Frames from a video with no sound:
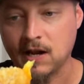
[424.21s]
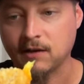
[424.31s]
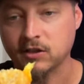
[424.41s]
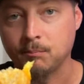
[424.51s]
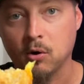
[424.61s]

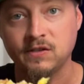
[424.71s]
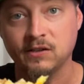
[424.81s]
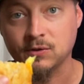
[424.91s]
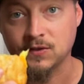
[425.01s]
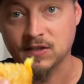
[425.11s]
out to the
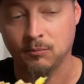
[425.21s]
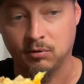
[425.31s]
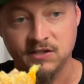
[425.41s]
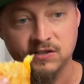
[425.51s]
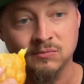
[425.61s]
Bojangles on
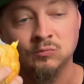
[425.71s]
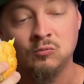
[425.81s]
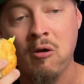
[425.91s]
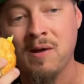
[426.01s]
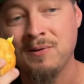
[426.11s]
Celebration.
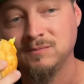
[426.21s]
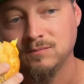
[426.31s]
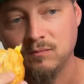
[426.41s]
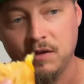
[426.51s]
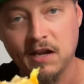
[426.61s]

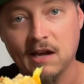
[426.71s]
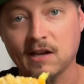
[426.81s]
They